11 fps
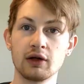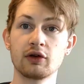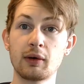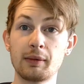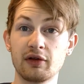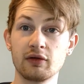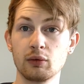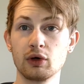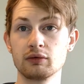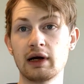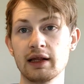took my piece of
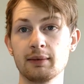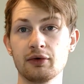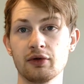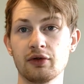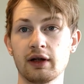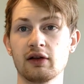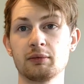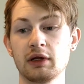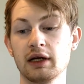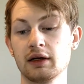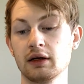wood, ran them through a thickness
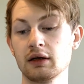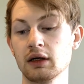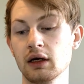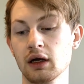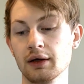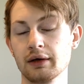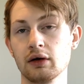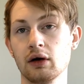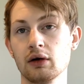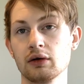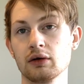planer,
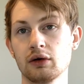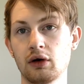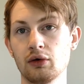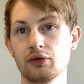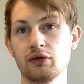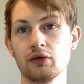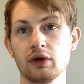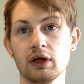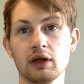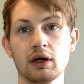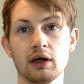got close to
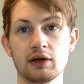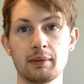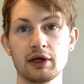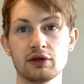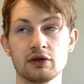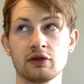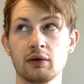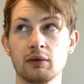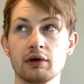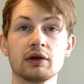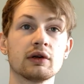the dimensions I
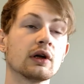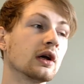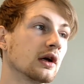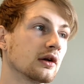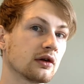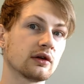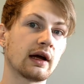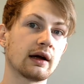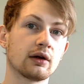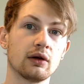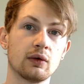wanted, did
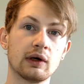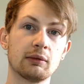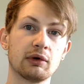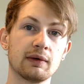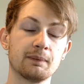that glue up.